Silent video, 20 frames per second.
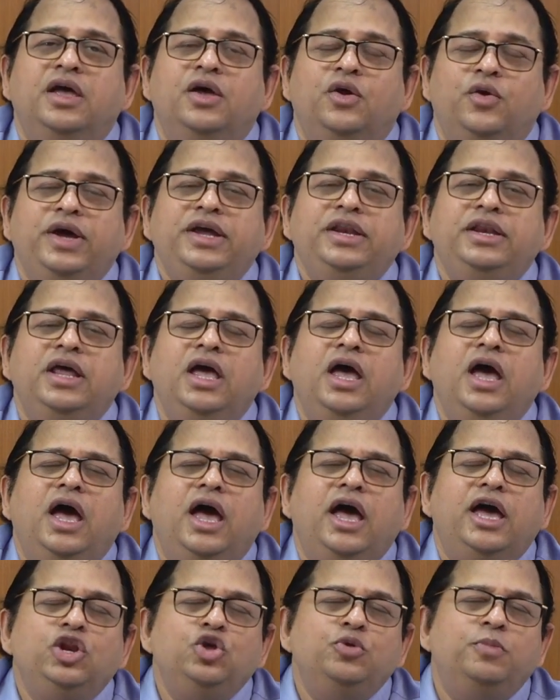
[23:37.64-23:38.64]
Right?
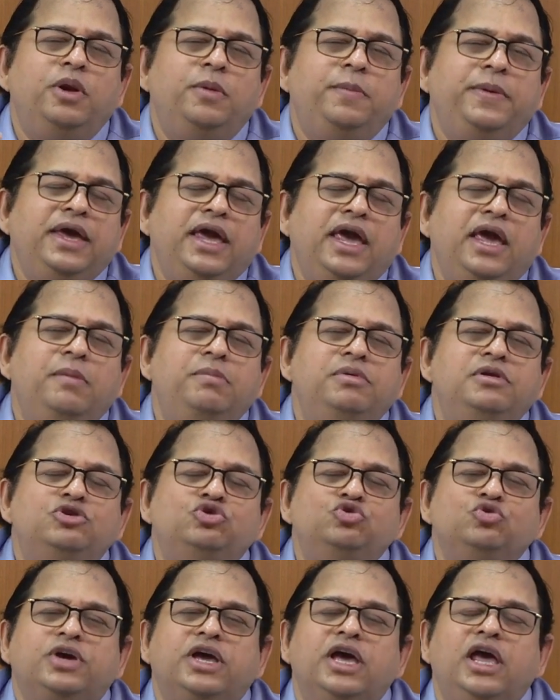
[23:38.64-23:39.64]
And you will be able
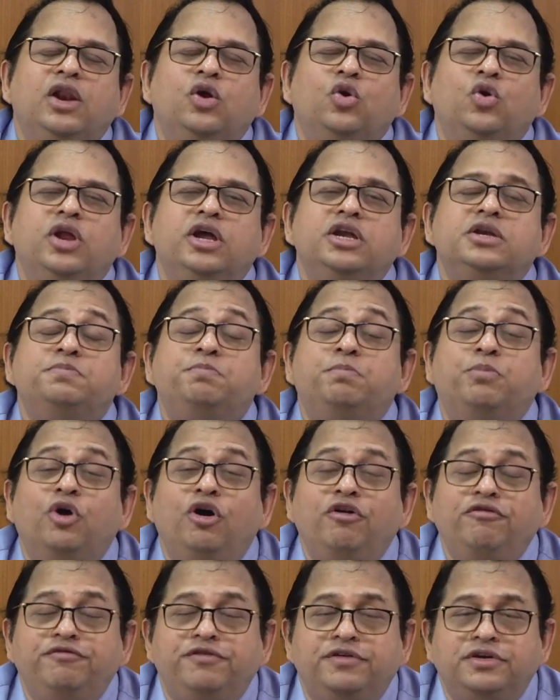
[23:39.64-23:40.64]
to calculate
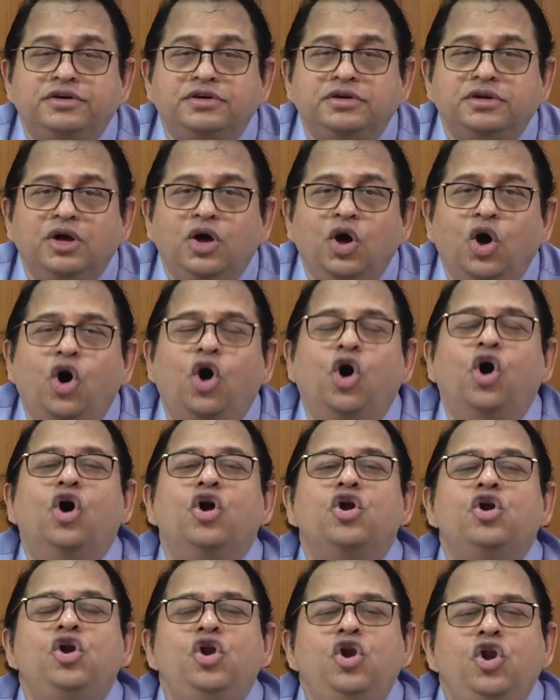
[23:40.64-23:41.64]
profit
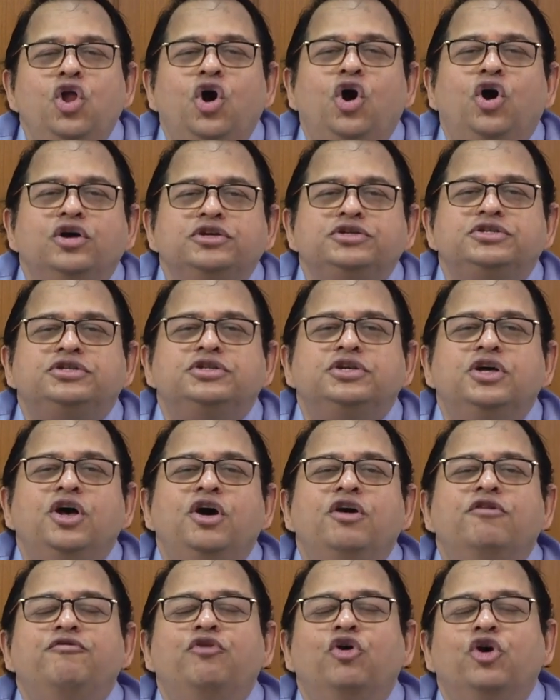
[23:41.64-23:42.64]
or
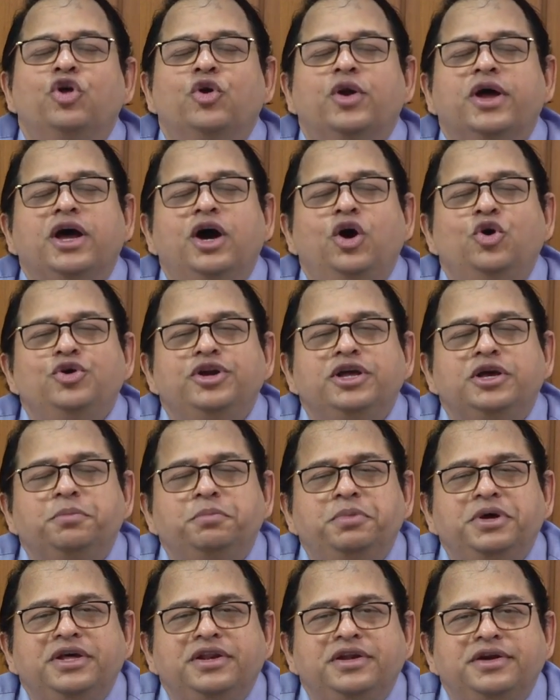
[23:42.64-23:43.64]
loss for your accounting
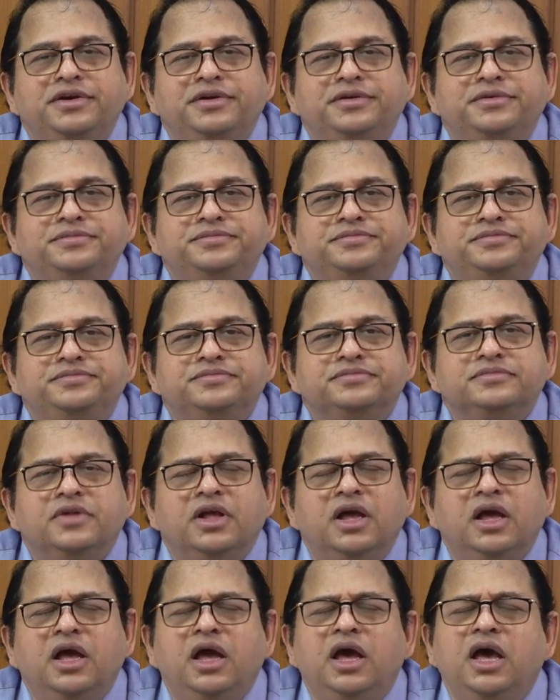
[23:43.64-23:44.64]
period.
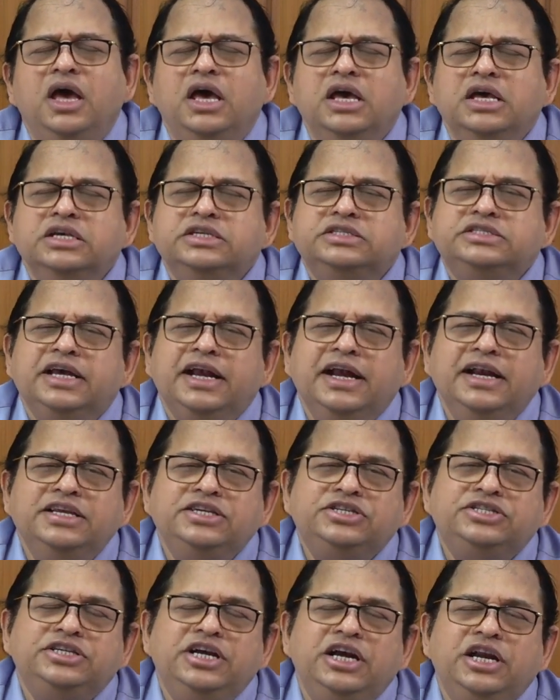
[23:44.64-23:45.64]
Second
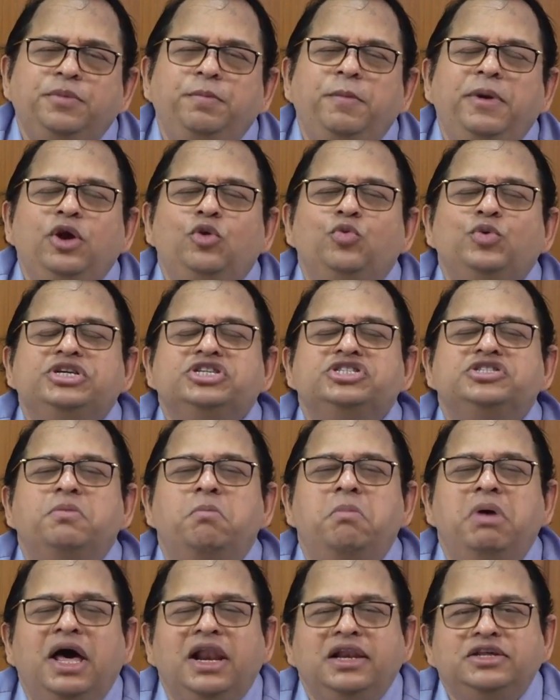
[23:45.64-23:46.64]
statement, which is a
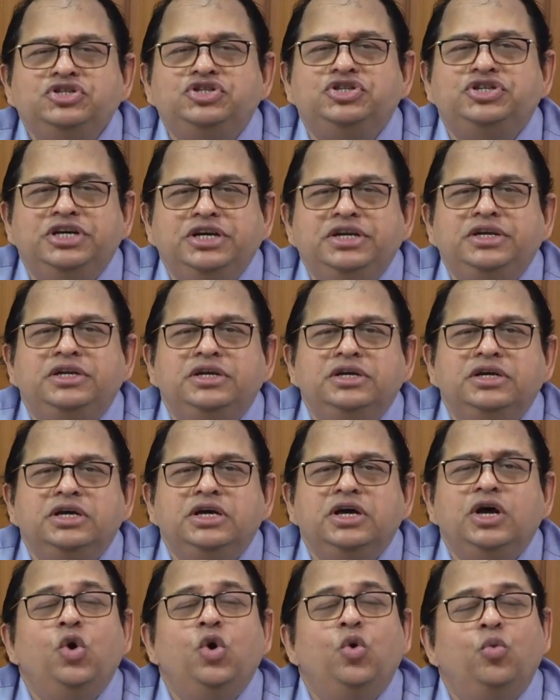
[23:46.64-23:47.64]
balance sheet,
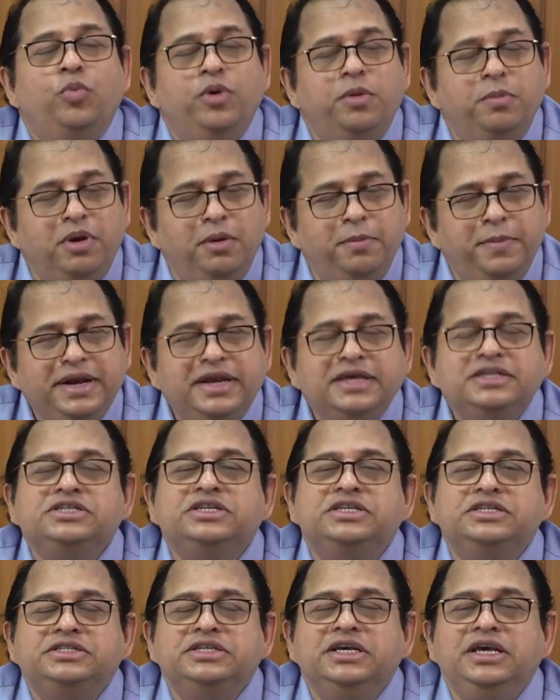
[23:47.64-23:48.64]
we will be
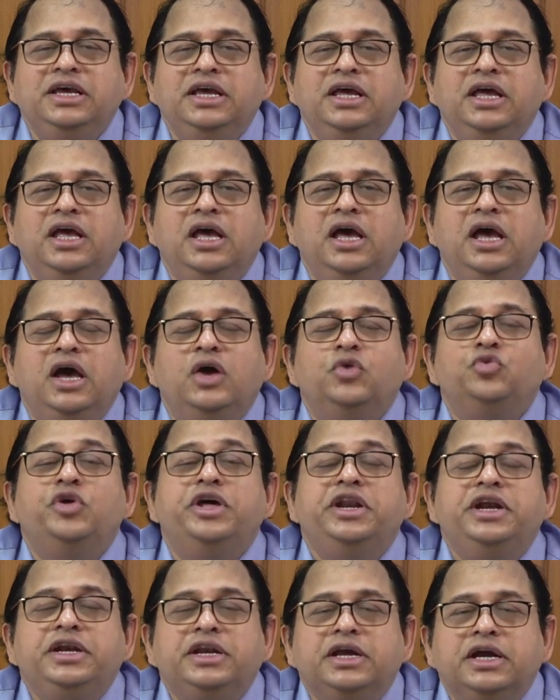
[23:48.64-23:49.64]
discussing
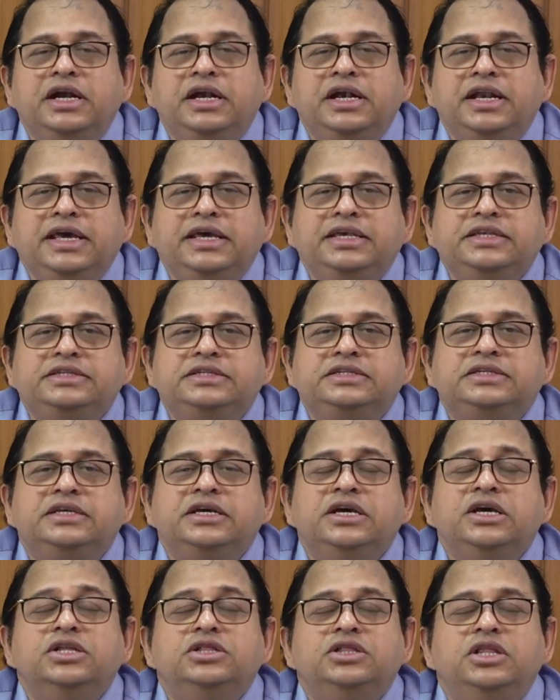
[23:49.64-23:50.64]
that it
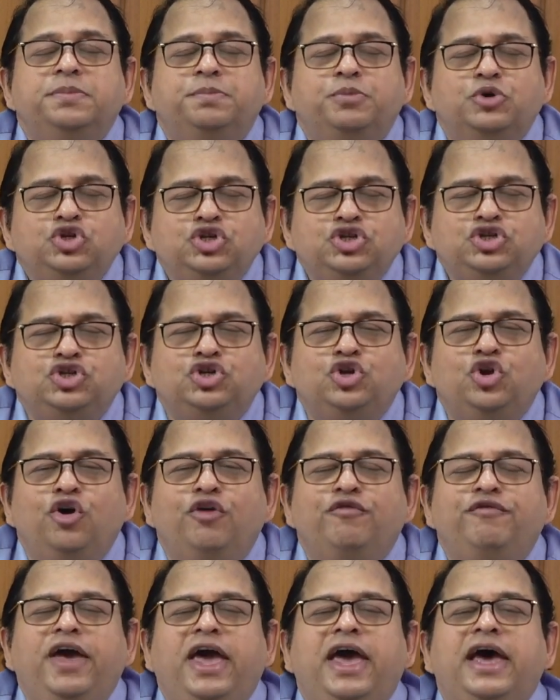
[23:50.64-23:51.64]
contains the position
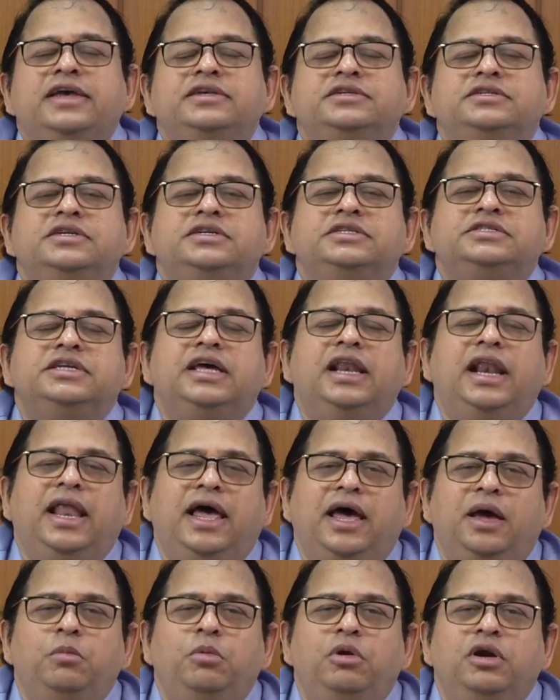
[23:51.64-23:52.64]
of assets and
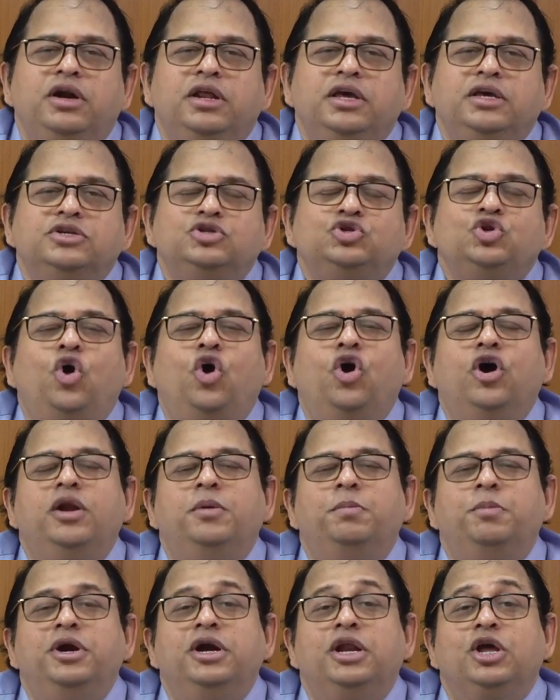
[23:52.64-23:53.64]
liabilities on a
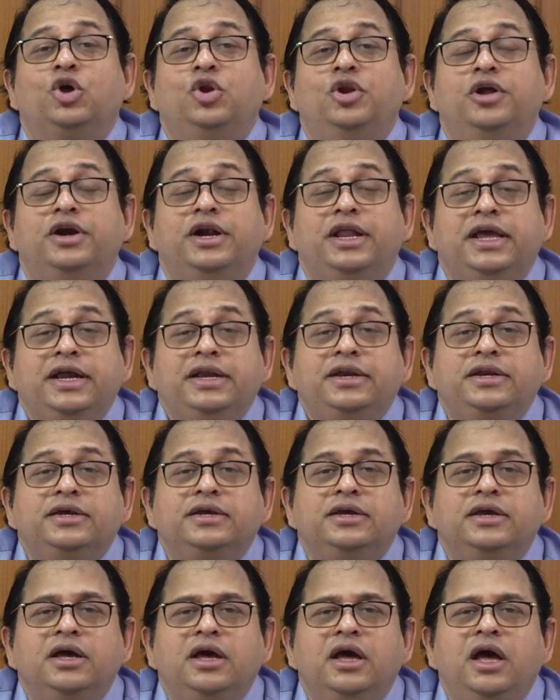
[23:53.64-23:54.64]
particular date.
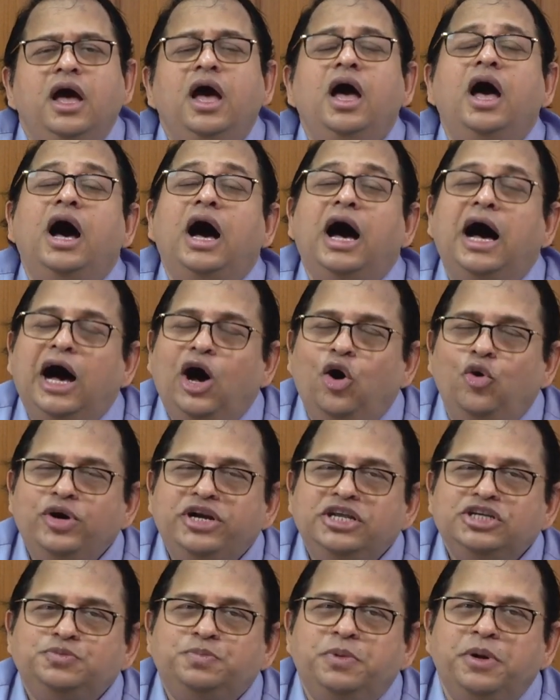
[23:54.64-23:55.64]
How it
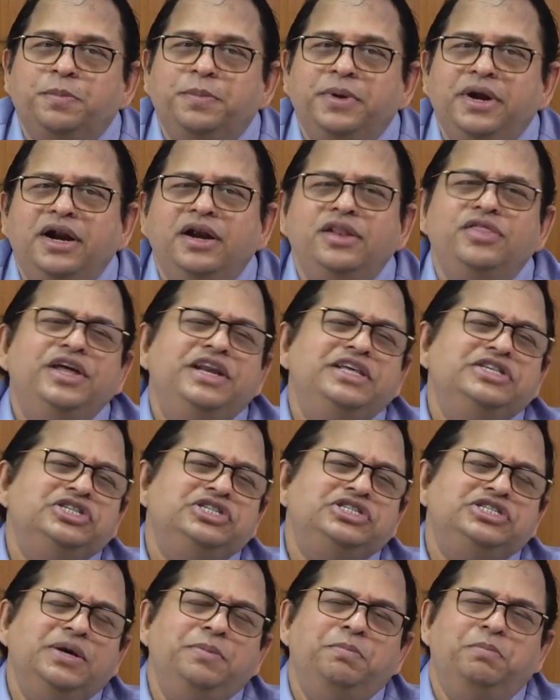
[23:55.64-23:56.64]
is prepared, there is a
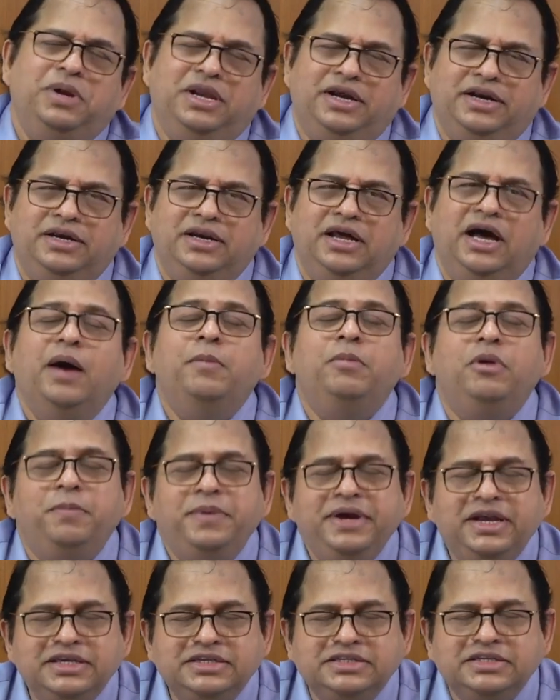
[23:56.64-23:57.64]
template. I will be
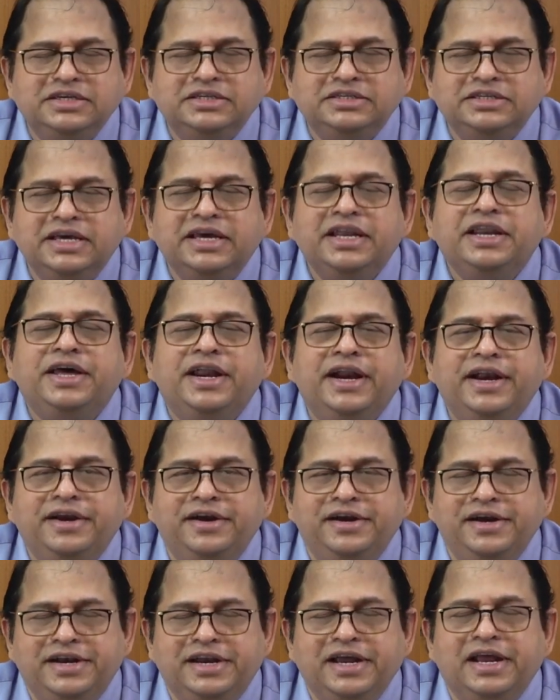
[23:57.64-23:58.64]
discussing in
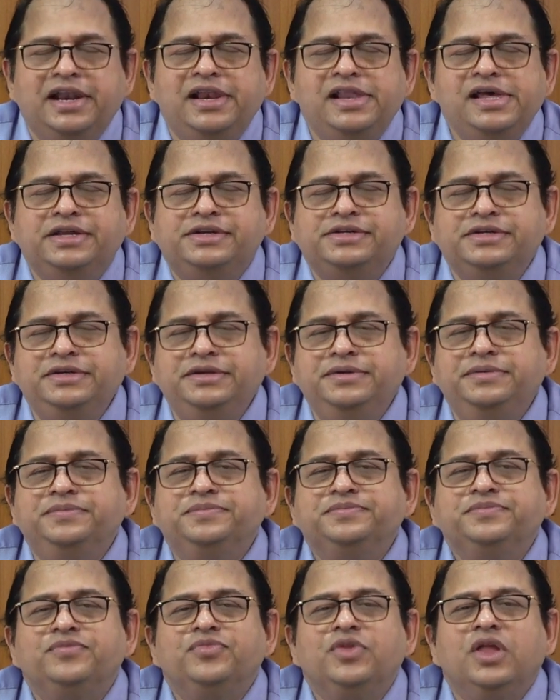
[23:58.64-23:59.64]
greater detail later
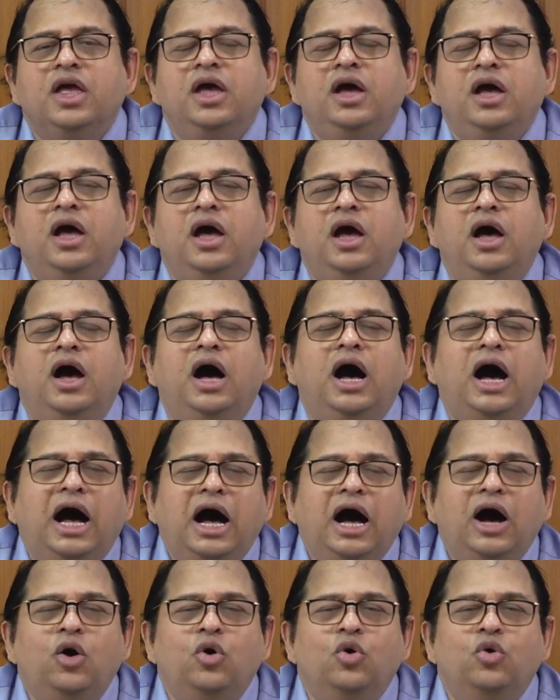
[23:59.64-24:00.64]

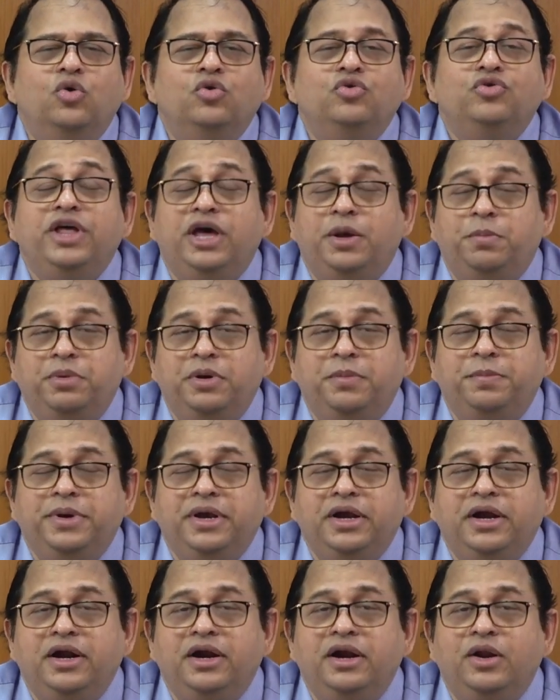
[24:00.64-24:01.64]
how they are
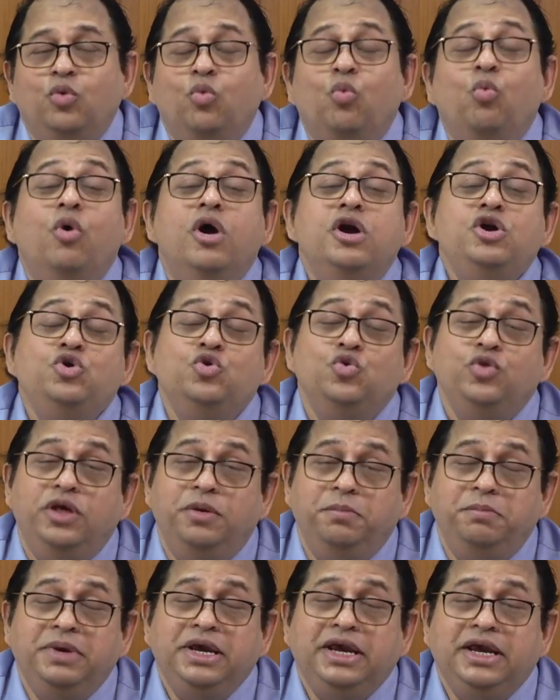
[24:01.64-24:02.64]
prepared, what do they
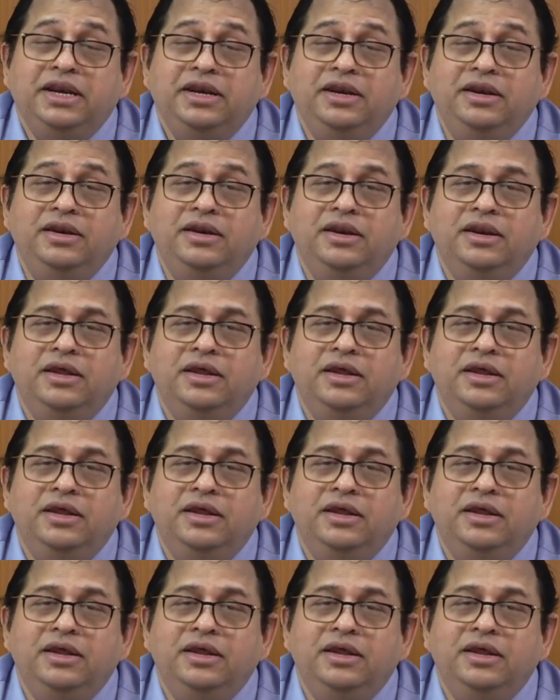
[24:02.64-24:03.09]
mean,